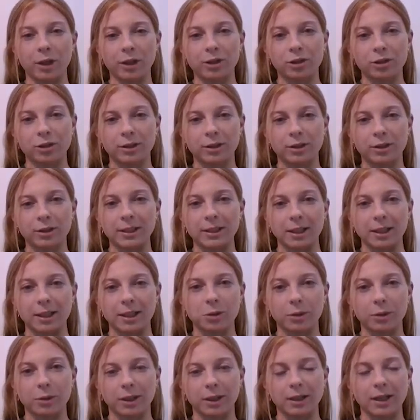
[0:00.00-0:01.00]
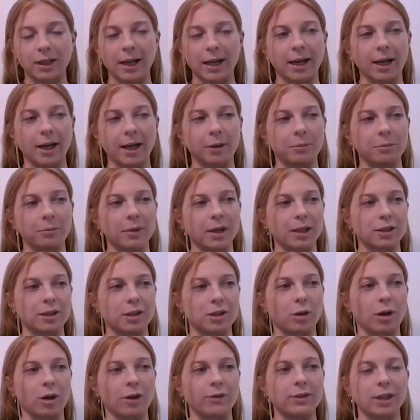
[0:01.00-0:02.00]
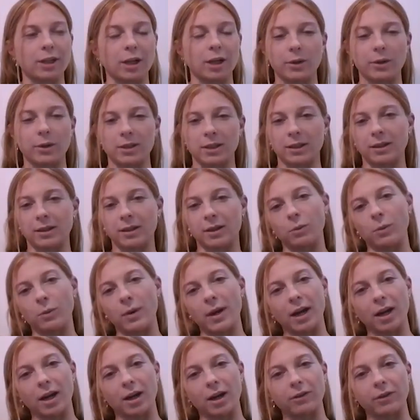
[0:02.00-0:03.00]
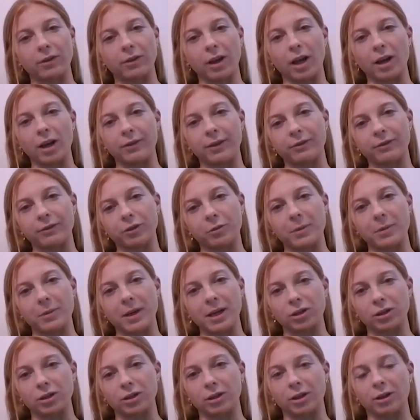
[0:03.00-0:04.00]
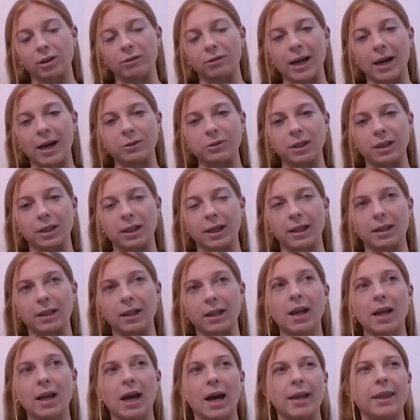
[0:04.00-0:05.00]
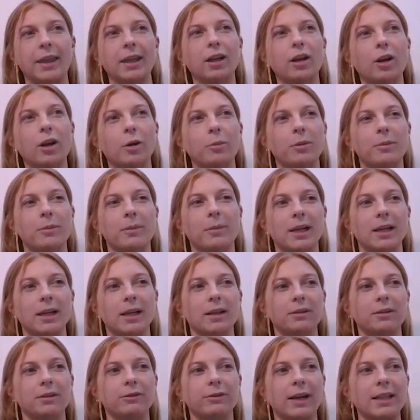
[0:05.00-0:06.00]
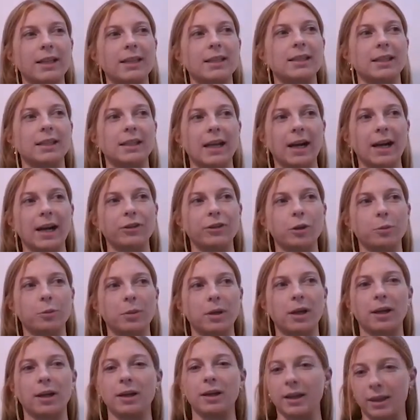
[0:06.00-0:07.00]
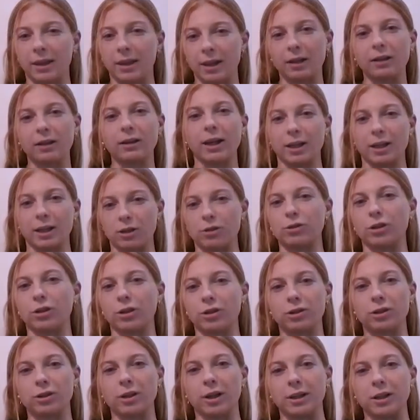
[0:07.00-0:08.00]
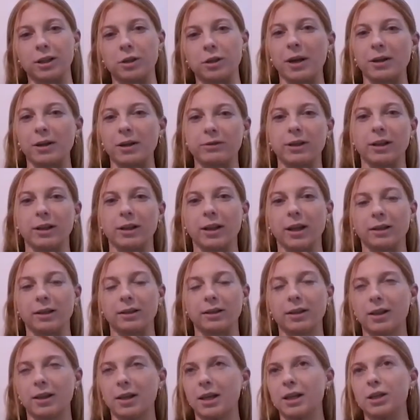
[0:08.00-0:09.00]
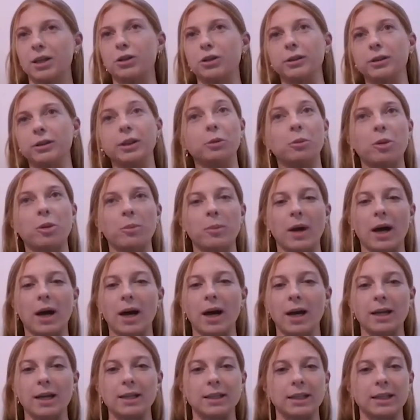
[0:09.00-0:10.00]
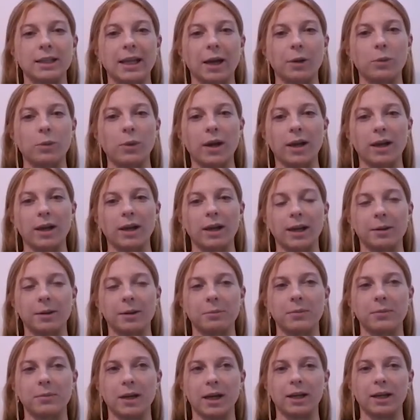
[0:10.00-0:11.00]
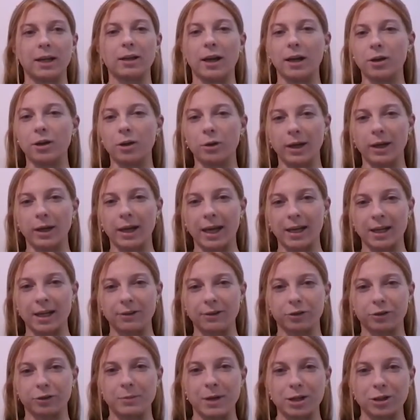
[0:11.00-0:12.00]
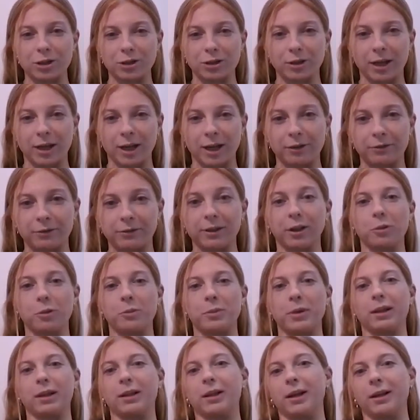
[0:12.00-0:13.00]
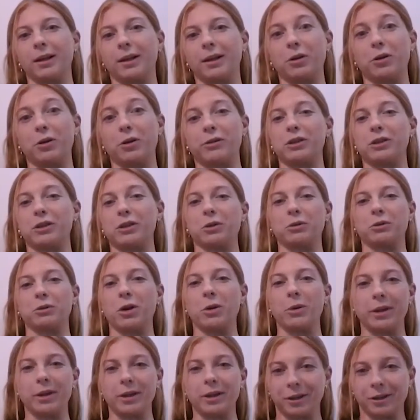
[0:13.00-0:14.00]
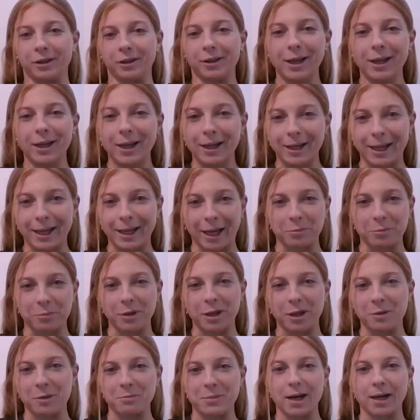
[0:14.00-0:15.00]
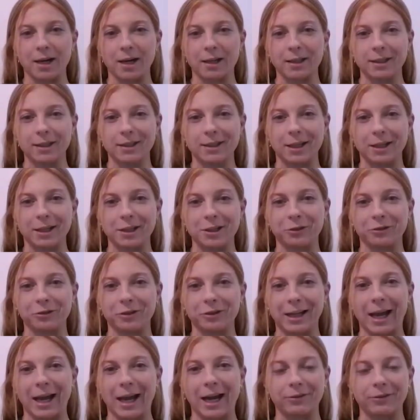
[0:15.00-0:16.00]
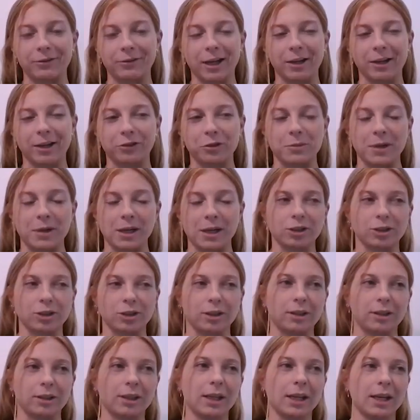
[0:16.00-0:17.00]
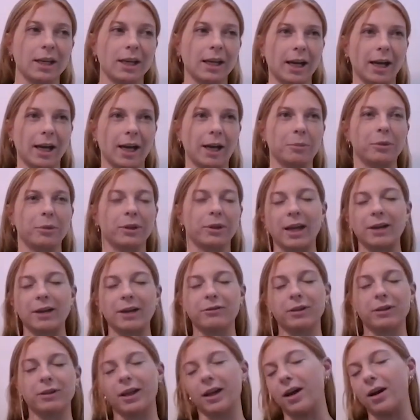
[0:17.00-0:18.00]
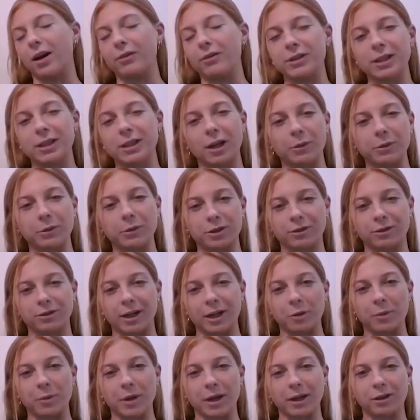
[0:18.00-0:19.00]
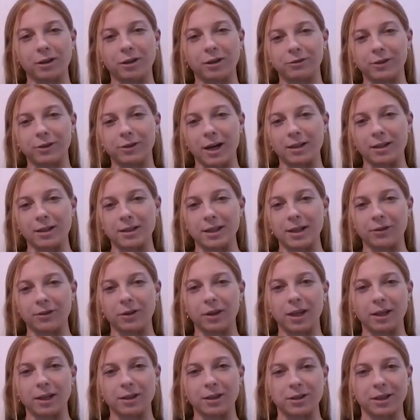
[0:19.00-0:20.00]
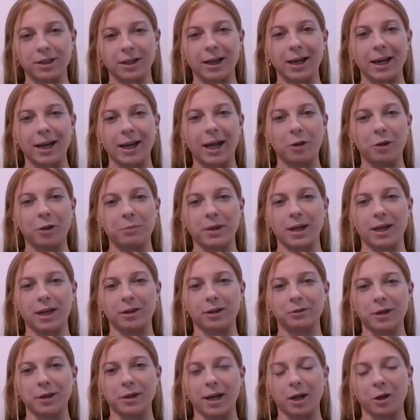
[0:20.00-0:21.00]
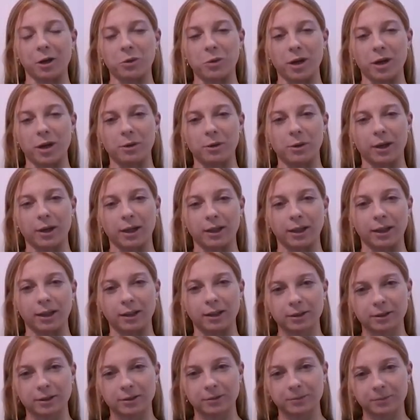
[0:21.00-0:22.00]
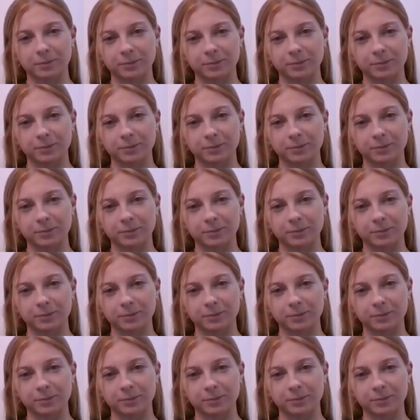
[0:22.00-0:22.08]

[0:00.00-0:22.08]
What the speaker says: much leading into it. And so obviously I wasn't aware of a lot of information around it. And I think a couple of my friends did have their period. And I think, like you touched on, you might feel like you're a little bit behind in that way. And not knowing any information, you kind of feel a bit like, oh, if you don't know it, you get a bit embarrassed that you don't really have that information. But thankfully, like, obviously I was surrounded by good friends and everything. So they kind of helped me out quite quickly.